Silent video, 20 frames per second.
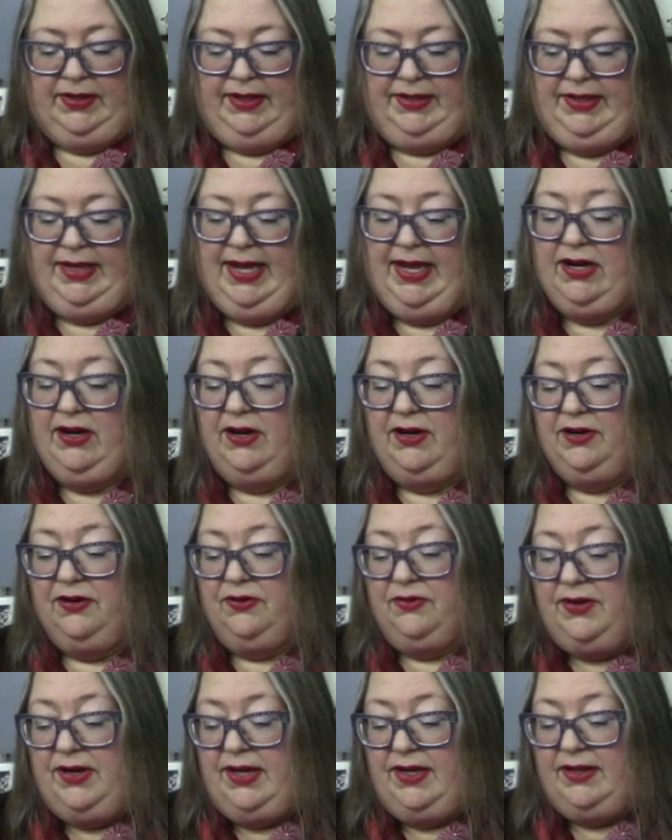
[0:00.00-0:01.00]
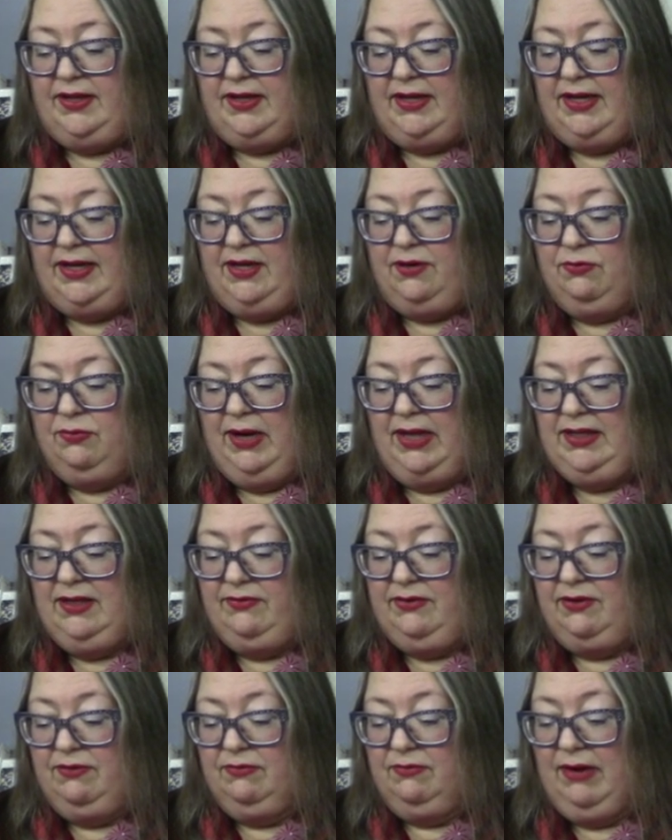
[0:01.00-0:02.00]
cannot agree that any
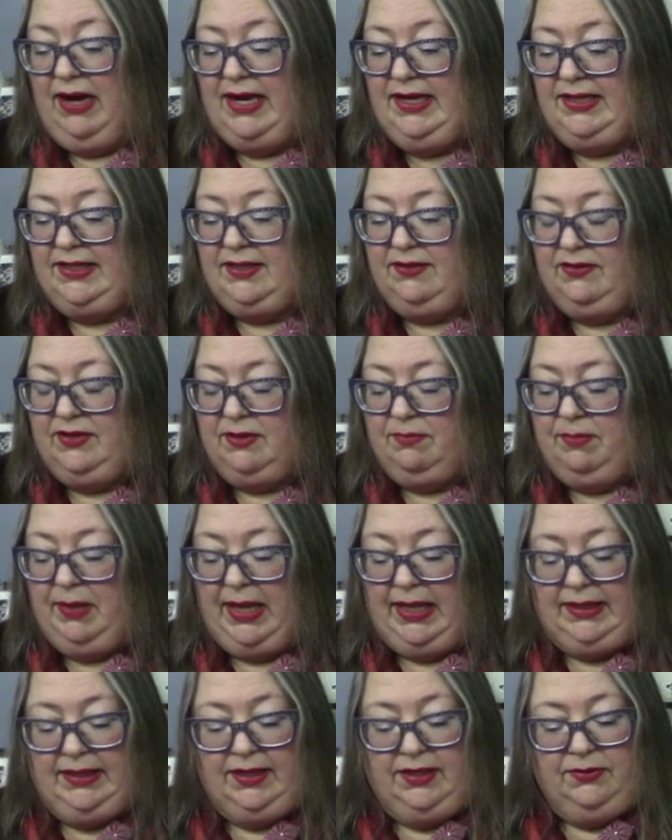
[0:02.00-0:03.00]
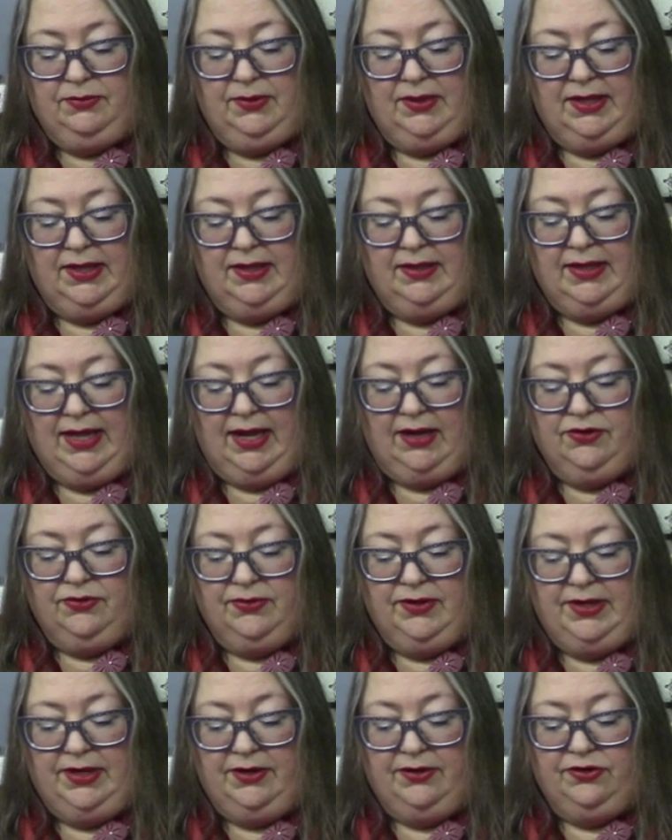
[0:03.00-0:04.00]
relevant rights of the appellant within that
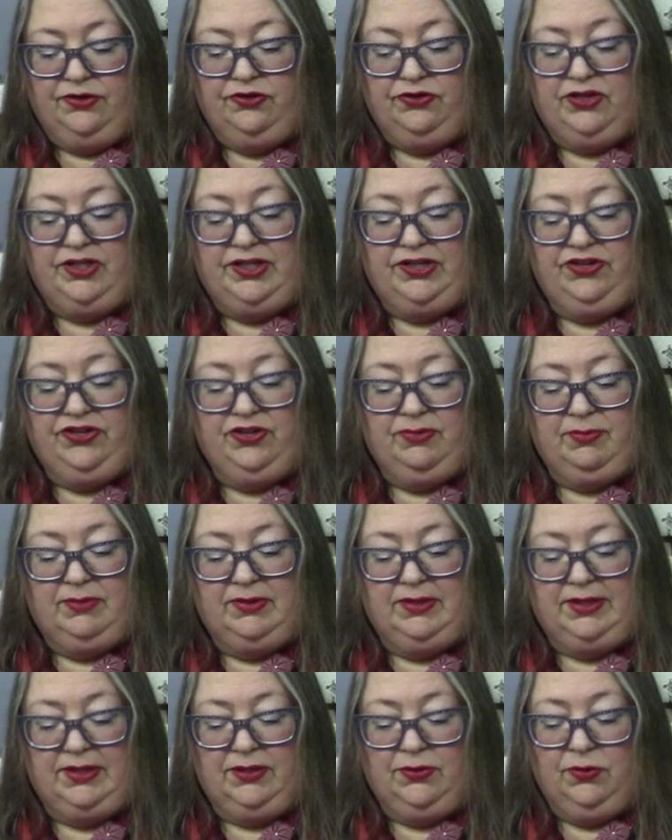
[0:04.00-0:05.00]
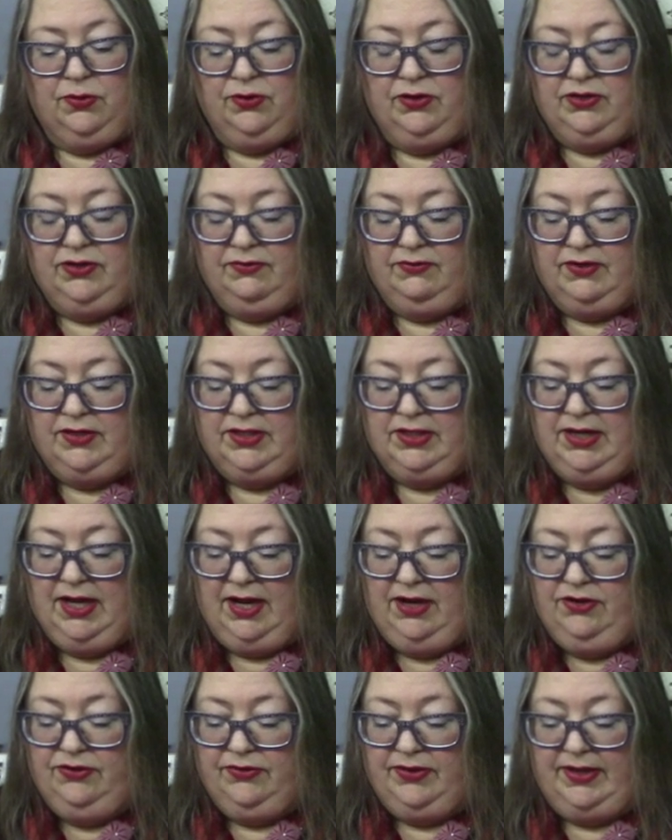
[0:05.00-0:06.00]
treaty are justiciable in the courts of this
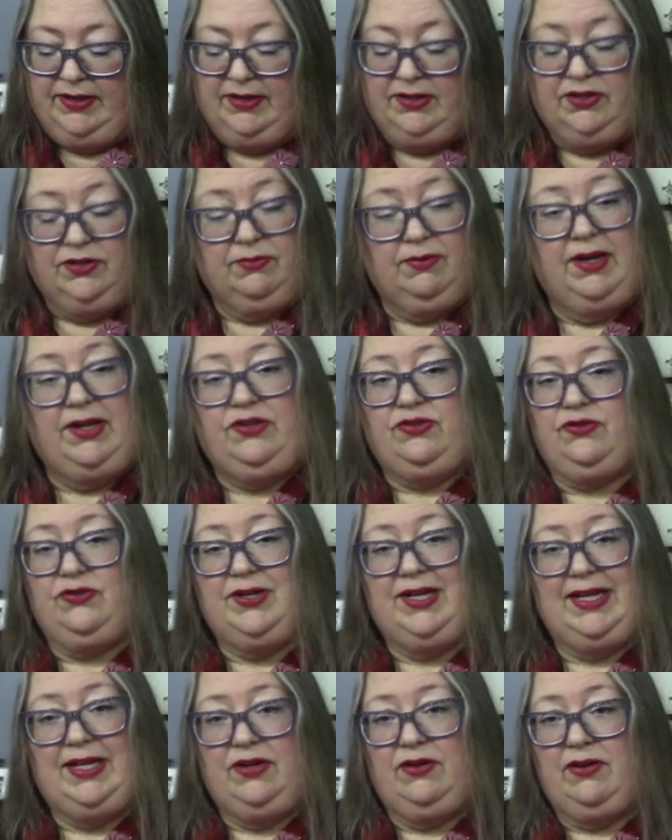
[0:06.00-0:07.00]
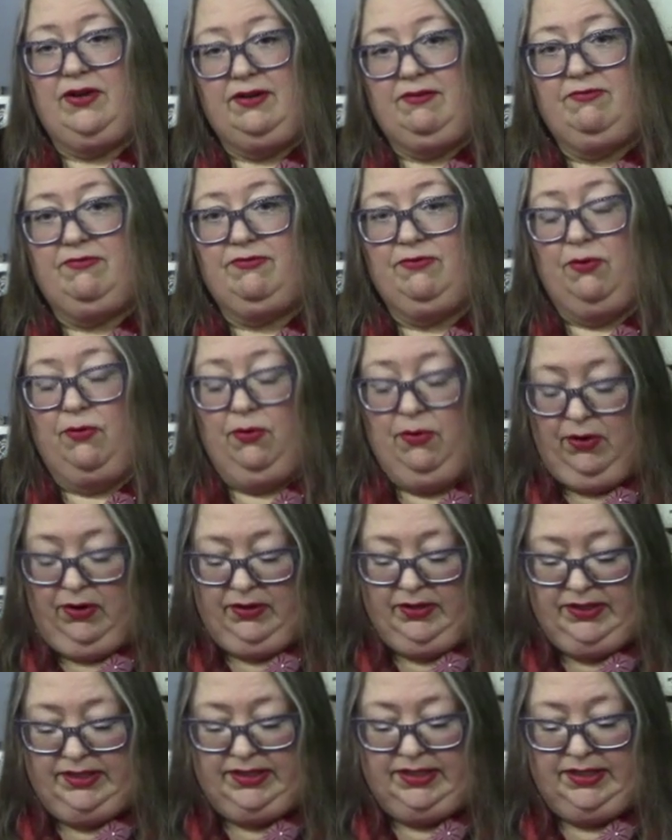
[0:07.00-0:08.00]
country. That's right, you cannot
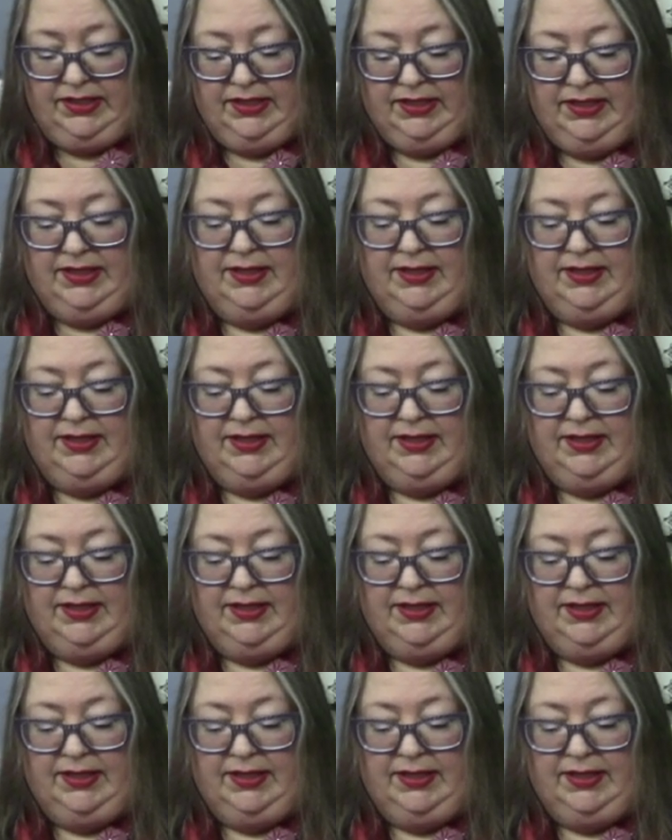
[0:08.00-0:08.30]
enforce